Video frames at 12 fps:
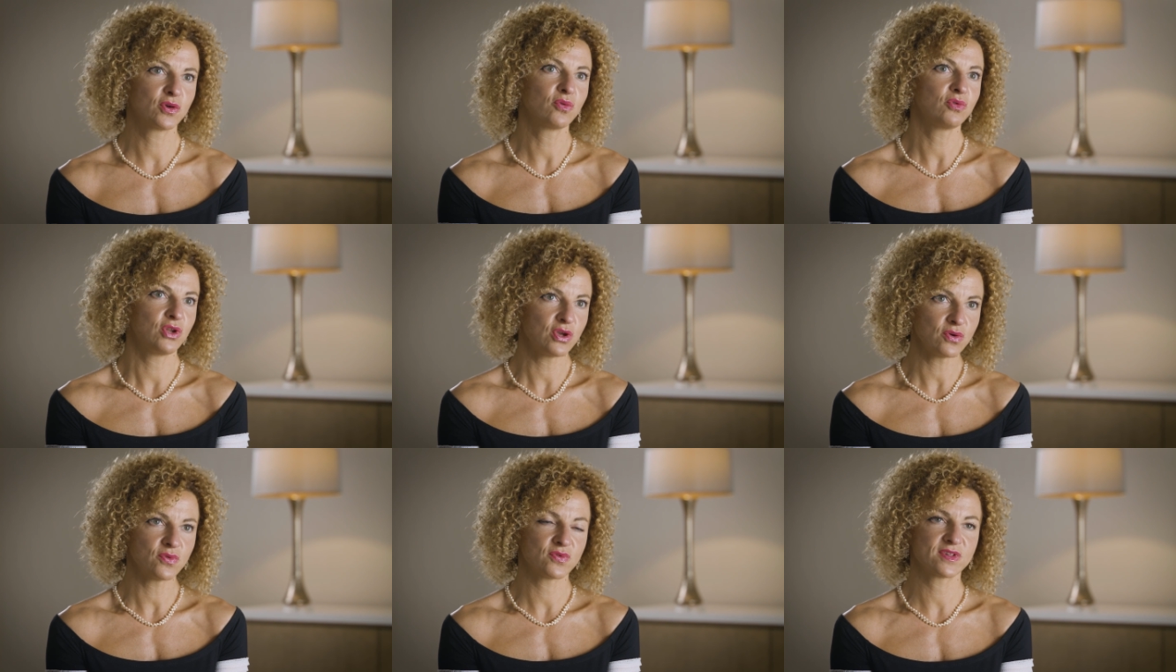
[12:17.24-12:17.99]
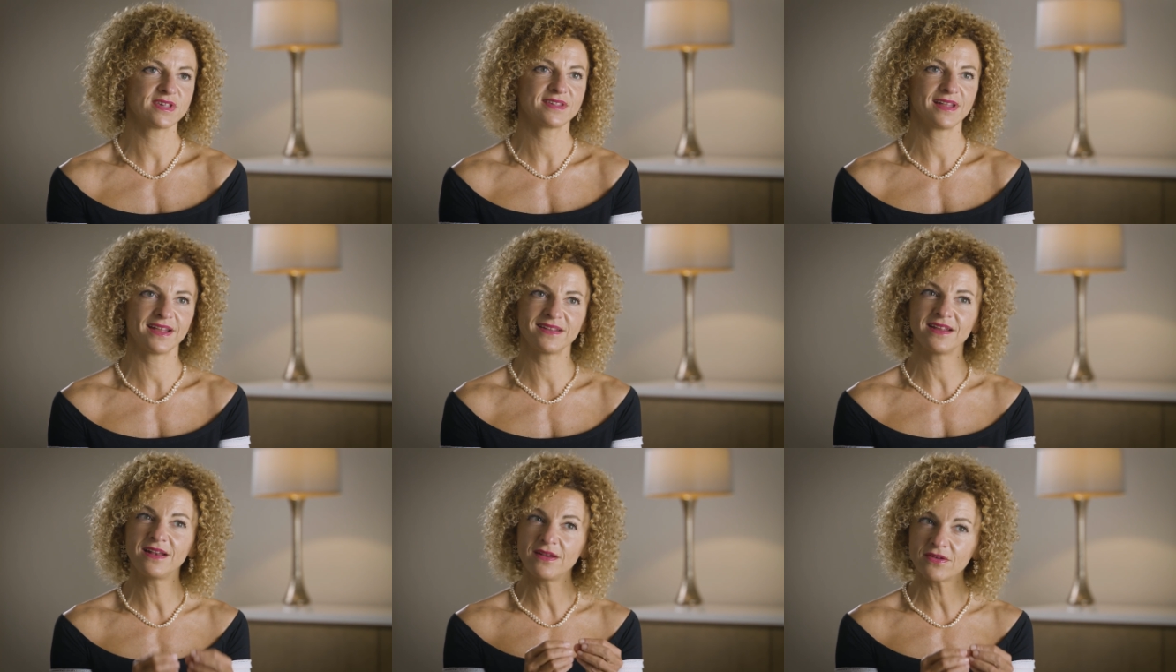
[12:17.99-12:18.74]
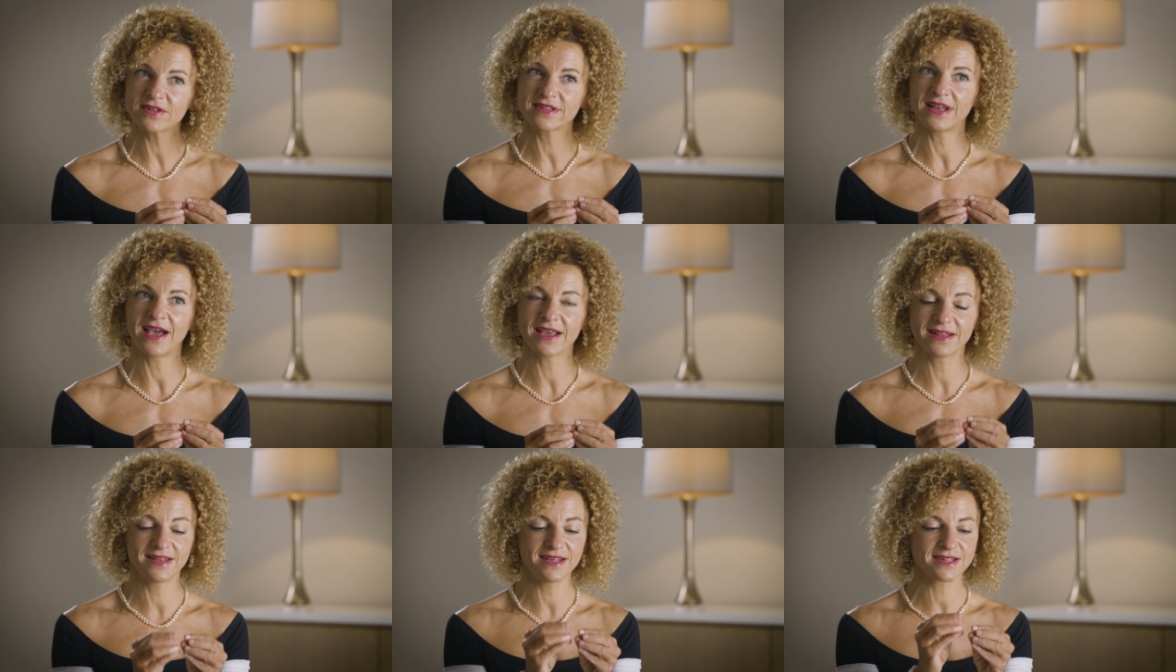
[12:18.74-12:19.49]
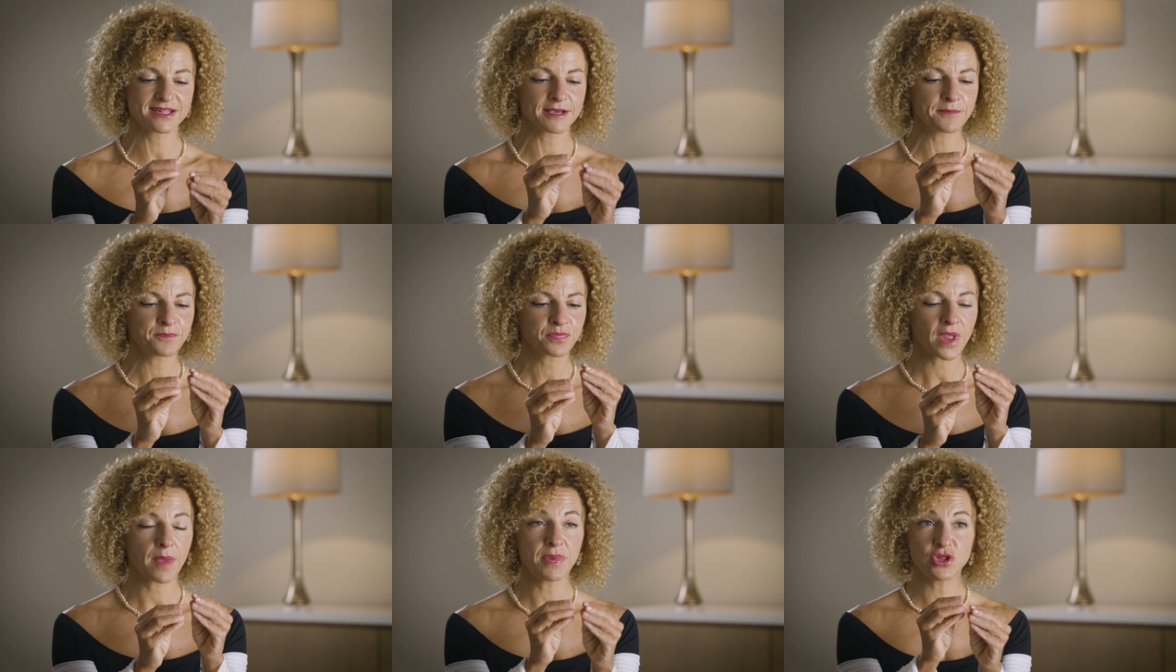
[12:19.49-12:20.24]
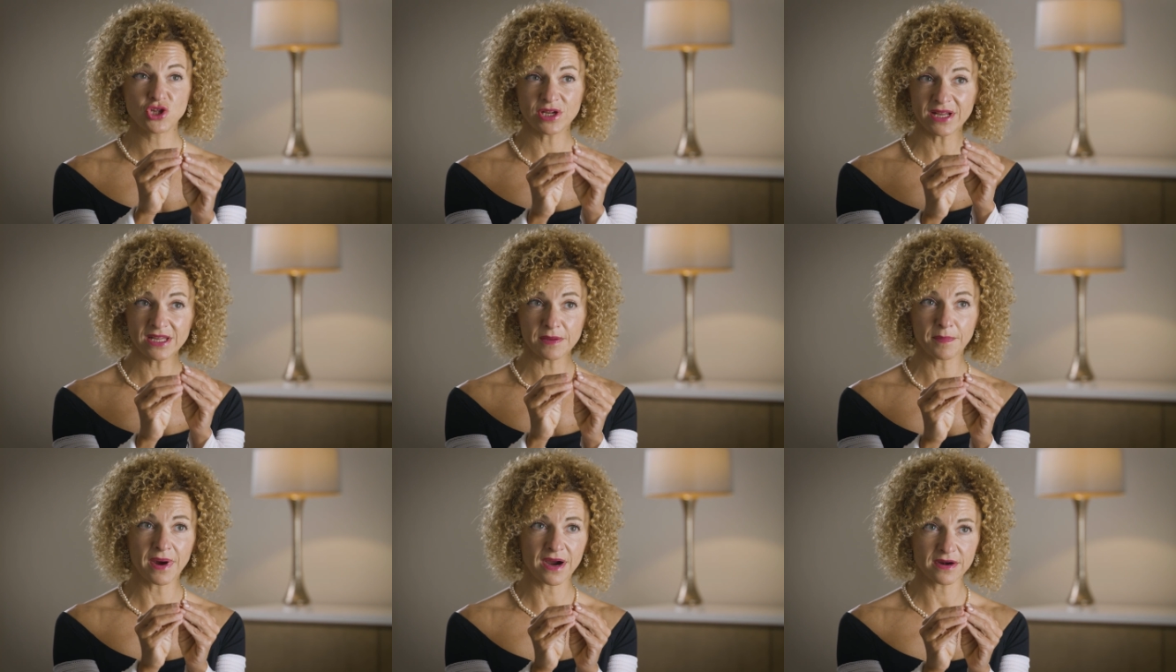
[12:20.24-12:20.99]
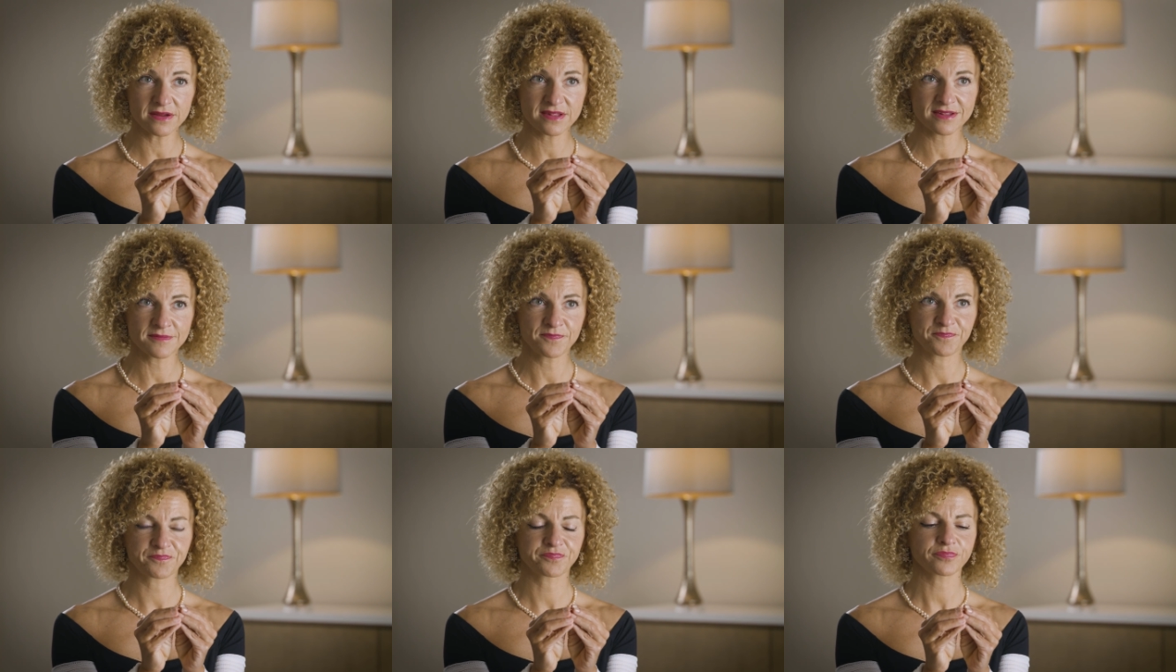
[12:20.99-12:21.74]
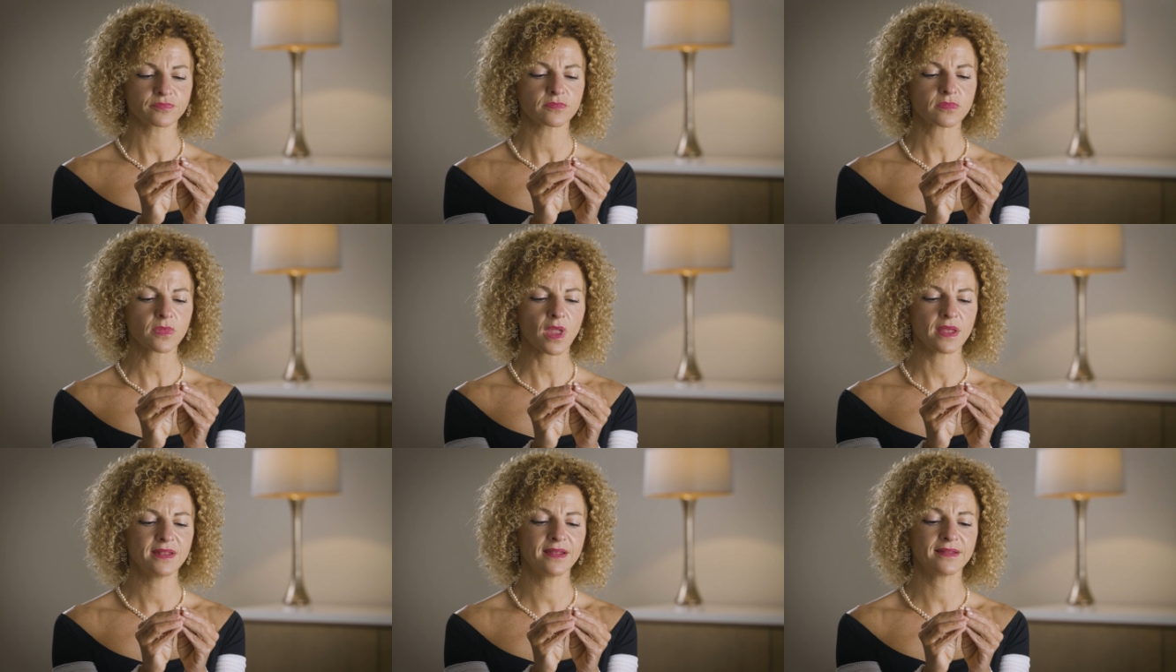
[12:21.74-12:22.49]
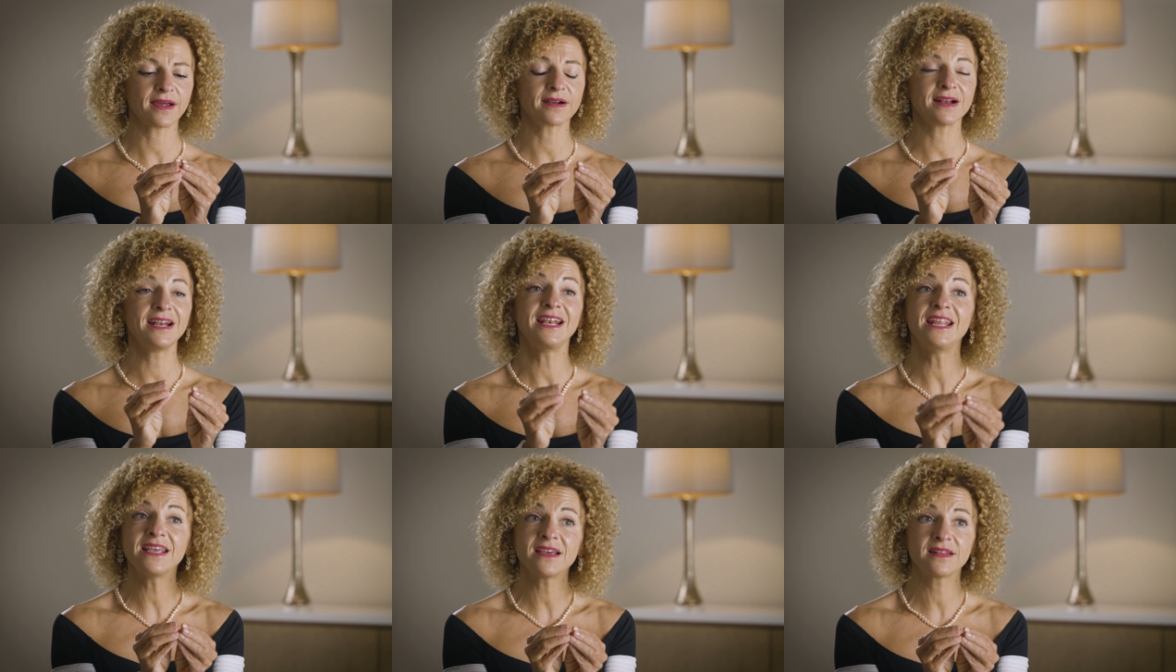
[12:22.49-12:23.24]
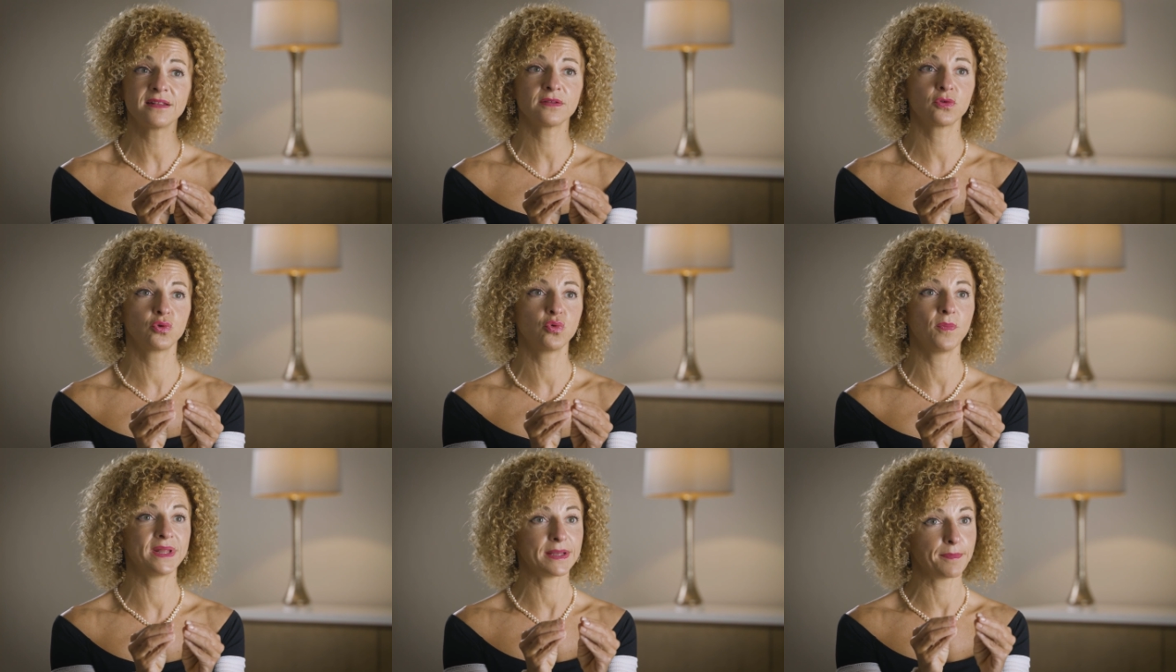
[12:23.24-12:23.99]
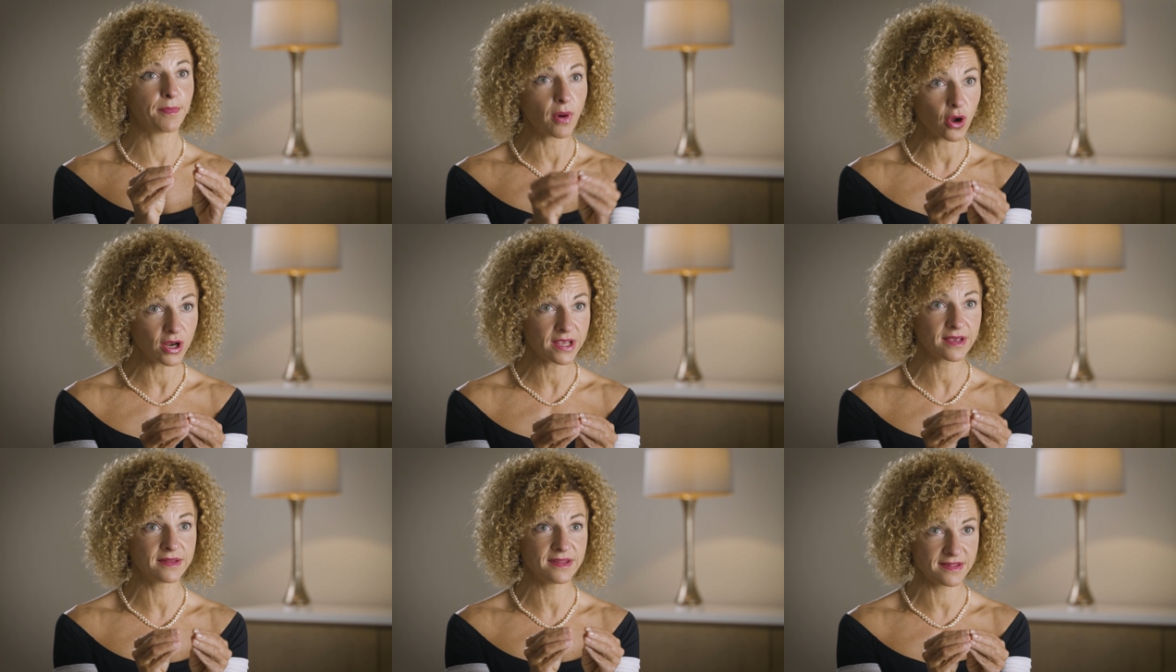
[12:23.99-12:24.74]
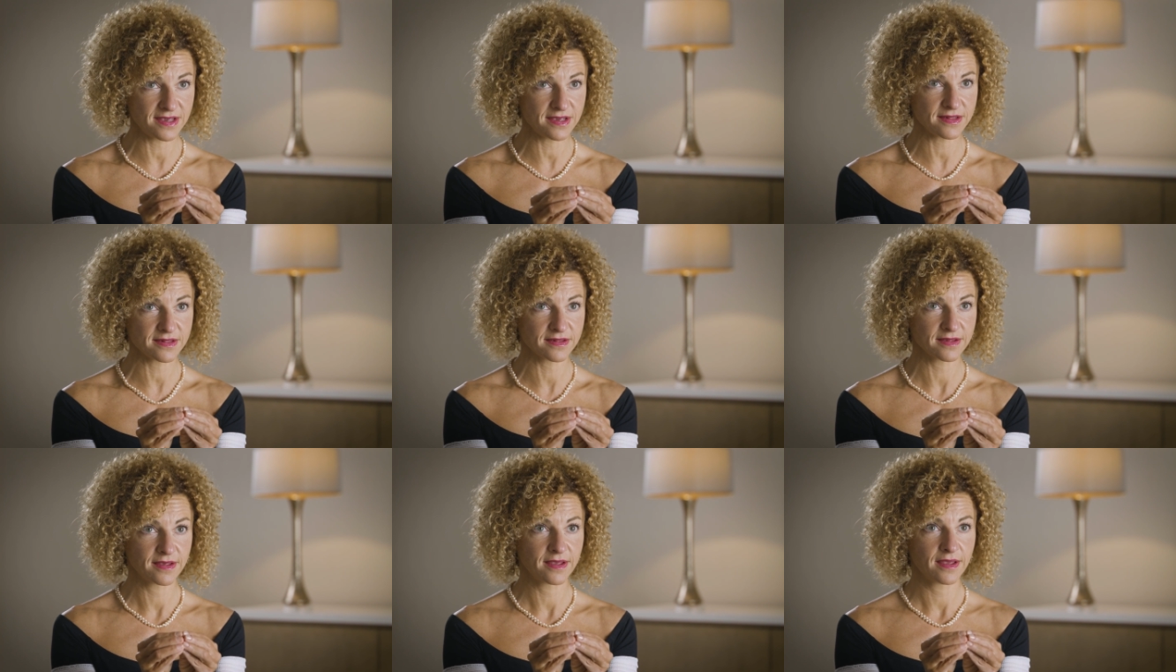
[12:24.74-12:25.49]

the good news is that it looks like these uh, epigenetic marks that are linked to metabolic disease